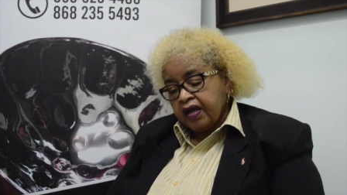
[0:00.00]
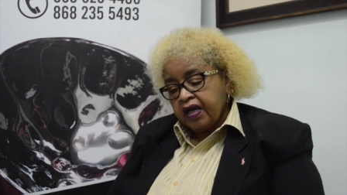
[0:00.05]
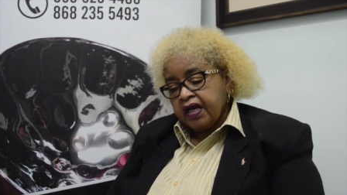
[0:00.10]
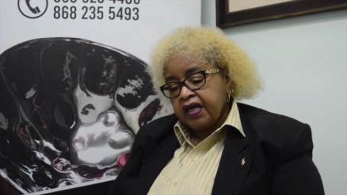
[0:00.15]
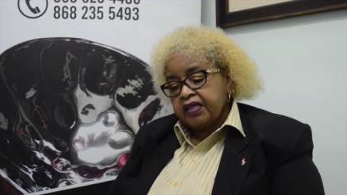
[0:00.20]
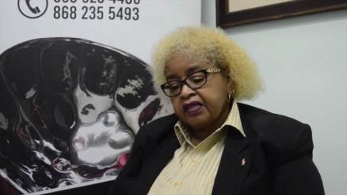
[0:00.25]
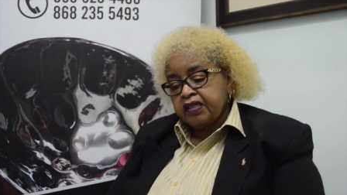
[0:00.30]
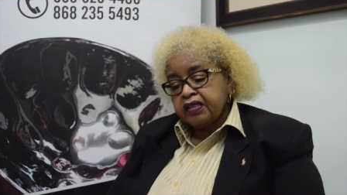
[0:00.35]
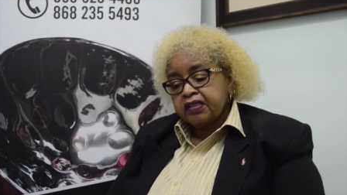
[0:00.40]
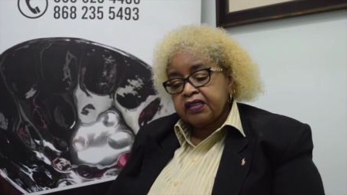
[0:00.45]

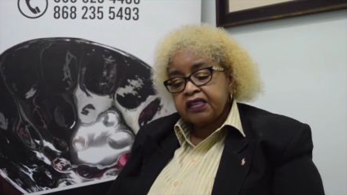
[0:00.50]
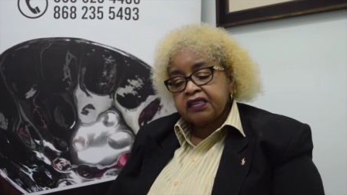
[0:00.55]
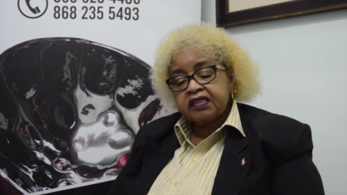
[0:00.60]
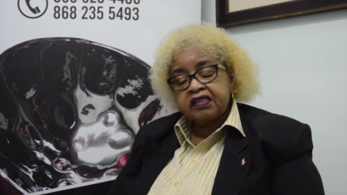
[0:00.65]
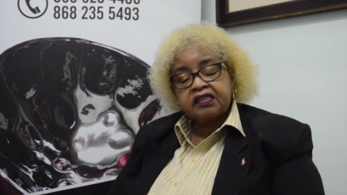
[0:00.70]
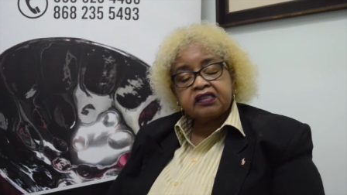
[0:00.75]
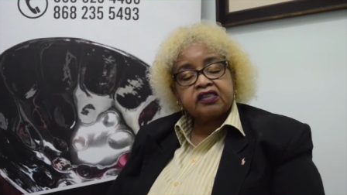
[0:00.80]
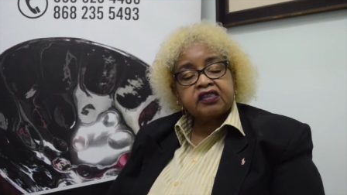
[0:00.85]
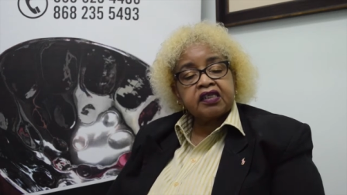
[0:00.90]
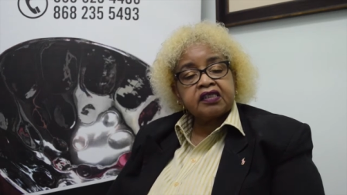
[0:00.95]
And this
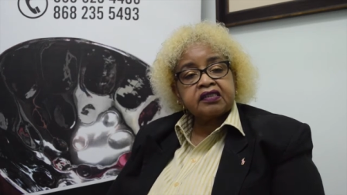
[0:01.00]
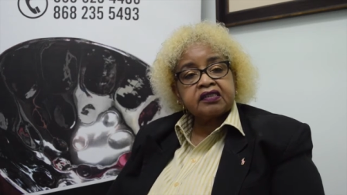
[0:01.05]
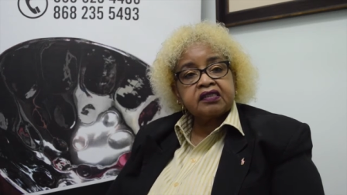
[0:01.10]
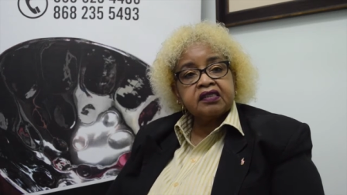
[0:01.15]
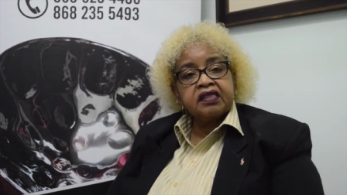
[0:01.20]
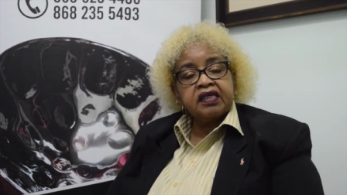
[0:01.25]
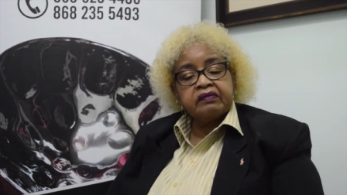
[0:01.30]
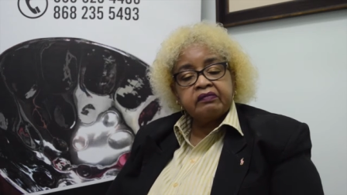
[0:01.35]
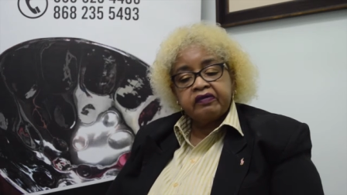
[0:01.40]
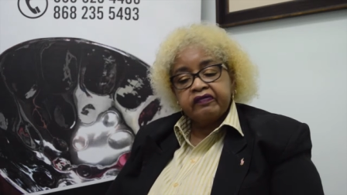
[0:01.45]
is just to
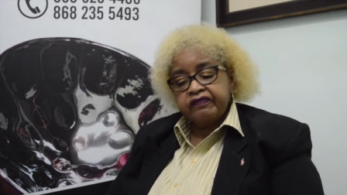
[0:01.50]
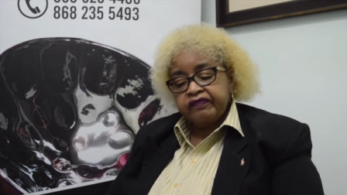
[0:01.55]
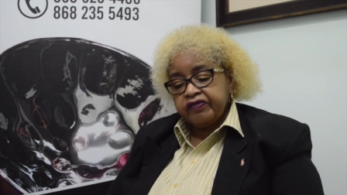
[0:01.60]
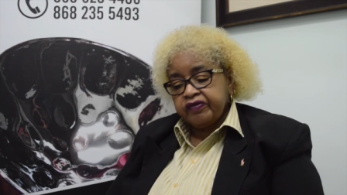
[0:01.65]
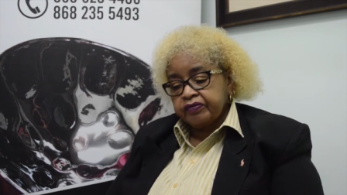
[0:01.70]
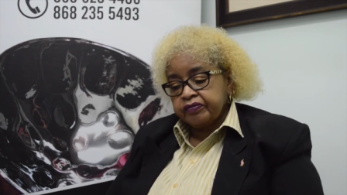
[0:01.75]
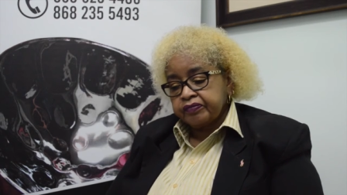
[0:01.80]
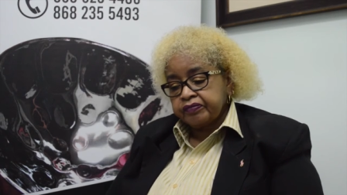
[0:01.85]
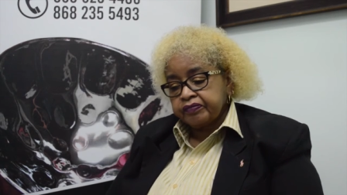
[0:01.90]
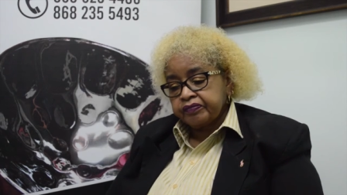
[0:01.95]
name a
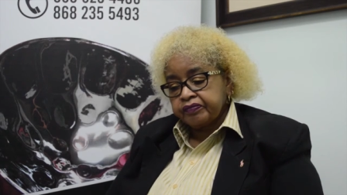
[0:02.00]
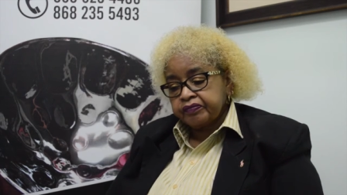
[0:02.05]
few.